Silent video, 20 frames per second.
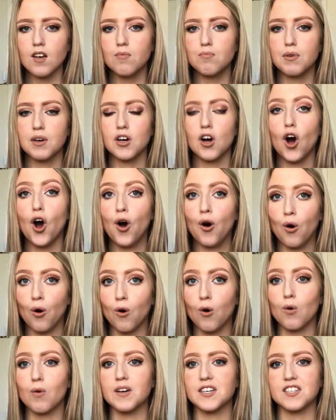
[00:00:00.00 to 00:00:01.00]
but
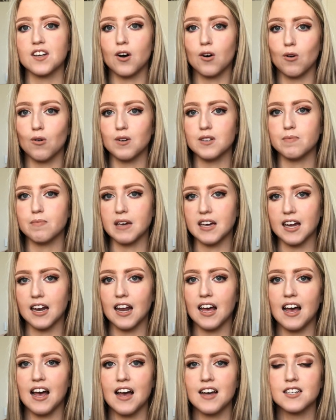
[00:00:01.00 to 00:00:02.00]
always be
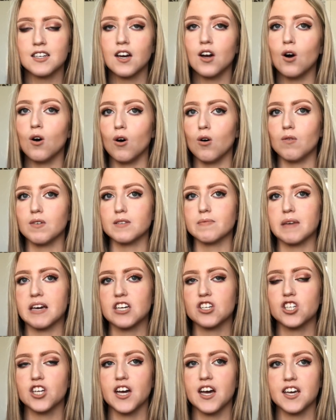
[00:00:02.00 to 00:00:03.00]
alert, always
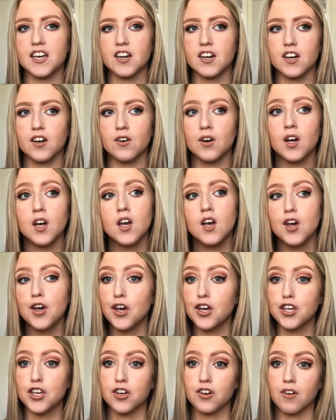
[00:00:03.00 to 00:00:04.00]
make sure, you know,
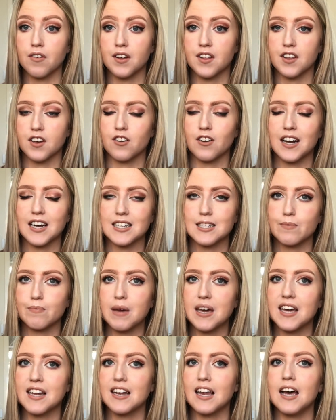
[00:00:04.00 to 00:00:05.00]
you're going at the correct
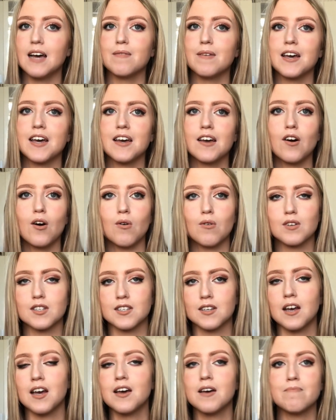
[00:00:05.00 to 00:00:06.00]
speed limit,
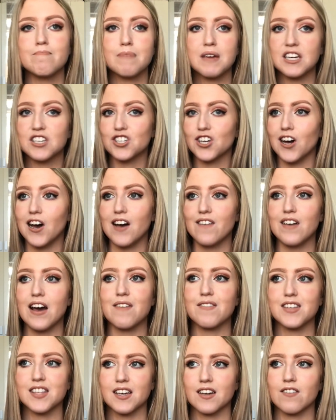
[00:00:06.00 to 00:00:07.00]
always be sure of
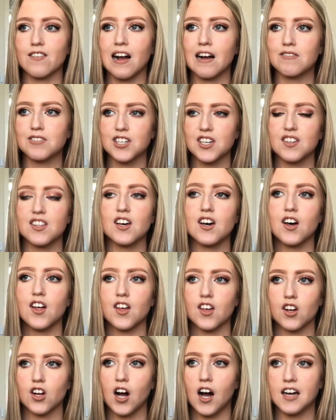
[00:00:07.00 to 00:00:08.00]
everything around you, the
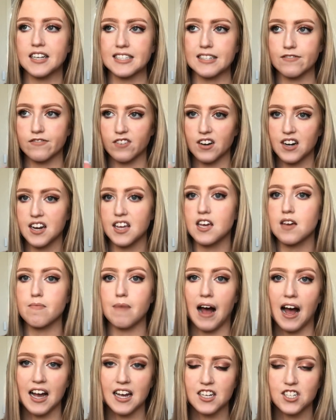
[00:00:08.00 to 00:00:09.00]
other cars in front of you,
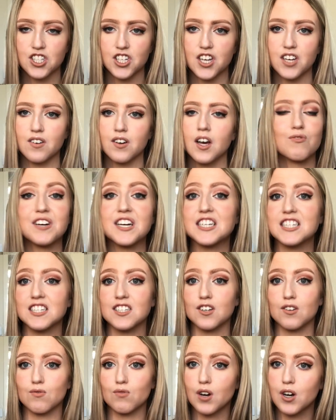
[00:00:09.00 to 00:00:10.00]
behind you, reading
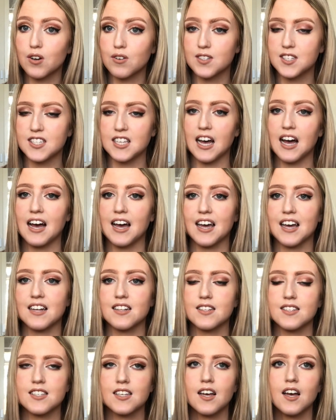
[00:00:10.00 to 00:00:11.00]
your road
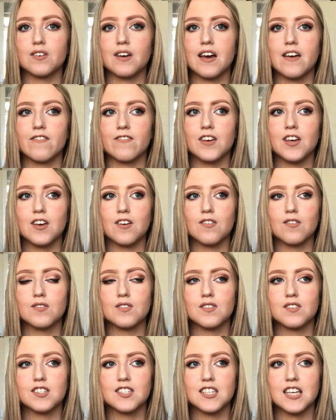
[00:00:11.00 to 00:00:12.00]
signs. If you
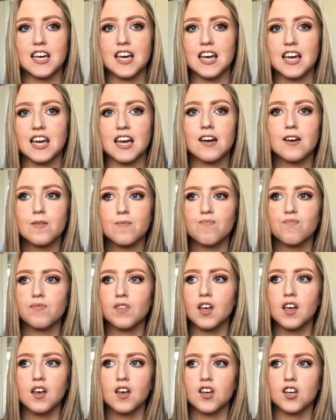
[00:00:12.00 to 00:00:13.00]
see,
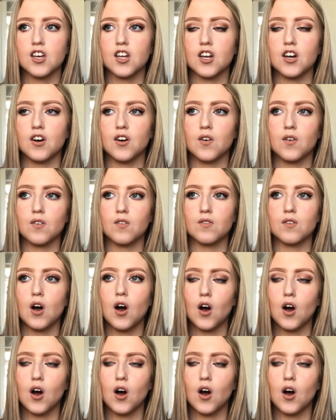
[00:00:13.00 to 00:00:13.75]
you know,